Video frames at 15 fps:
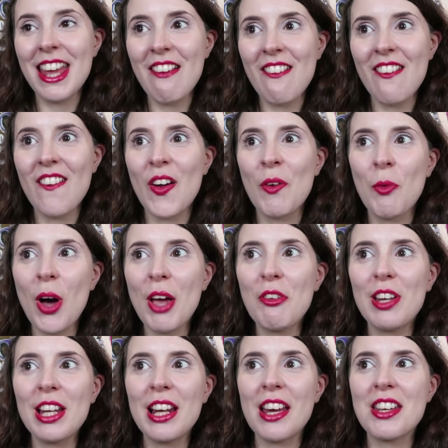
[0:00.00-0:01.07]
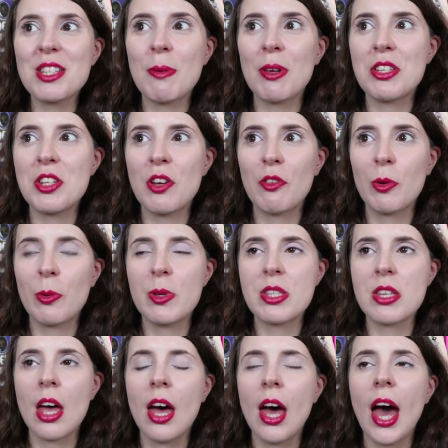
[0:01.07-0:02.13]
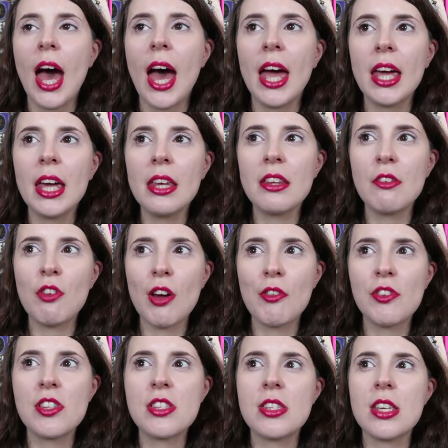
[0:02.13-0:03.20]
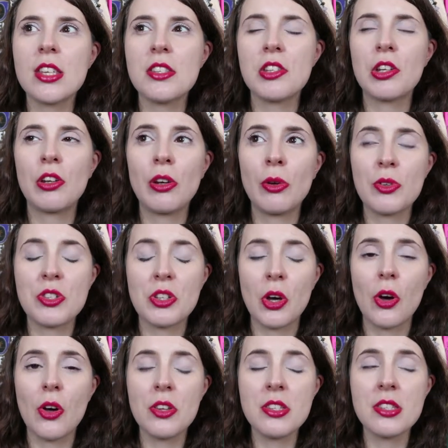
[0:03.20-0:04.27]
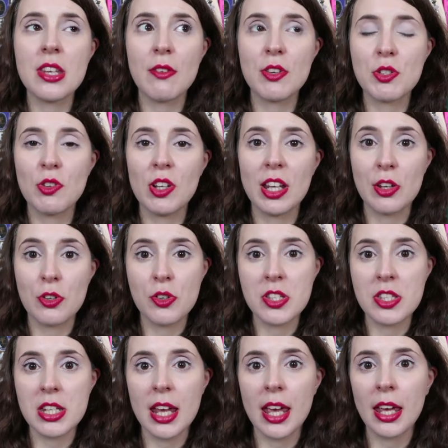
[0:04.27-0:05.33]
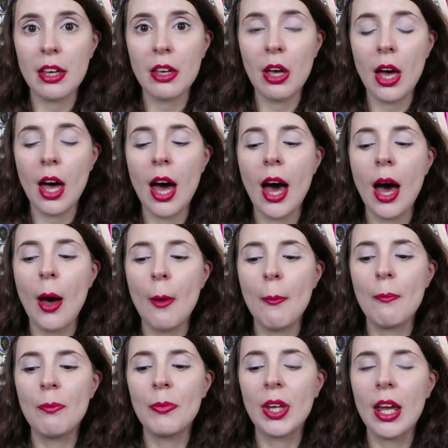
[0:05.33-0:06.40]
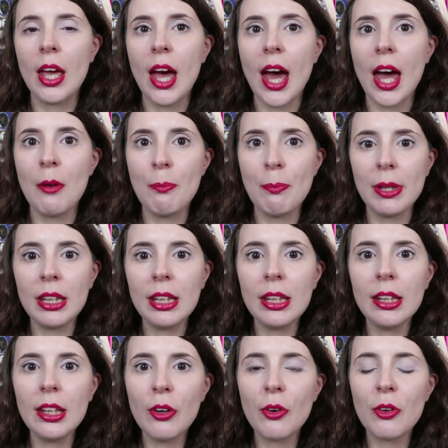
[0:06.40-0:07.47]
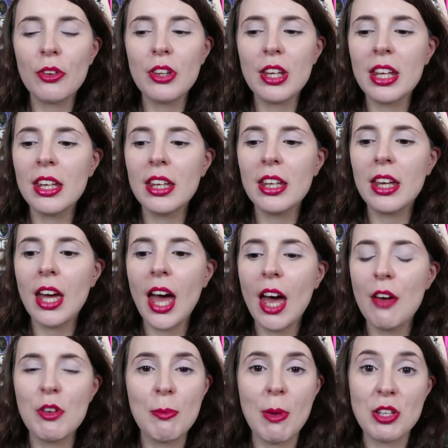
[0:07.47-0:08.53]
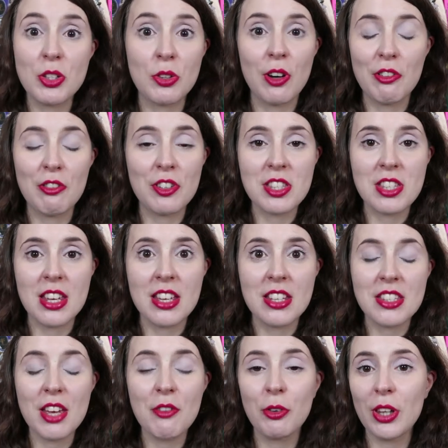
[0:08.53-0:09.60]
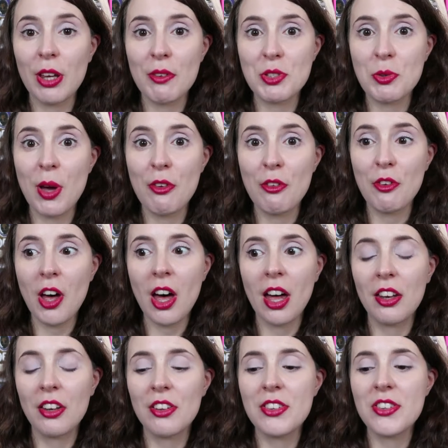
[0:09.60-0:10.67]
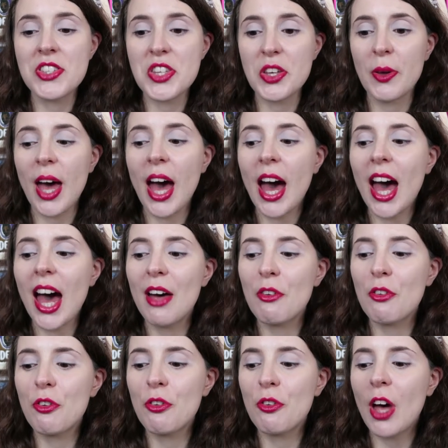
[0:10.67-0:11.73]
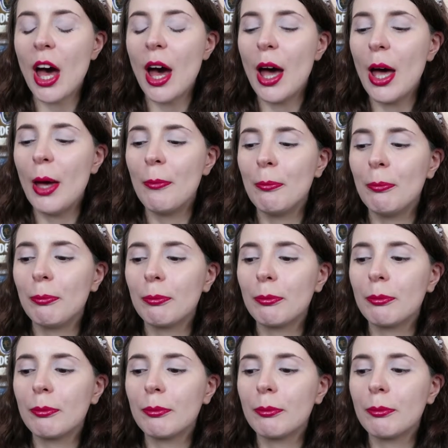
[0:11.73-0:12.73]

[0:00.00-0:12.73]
there are what I really liked about this novel was a the references to the Norse gods. It was really interesting, um, and B, the heavy metal references. I thought that was quite fun to have um,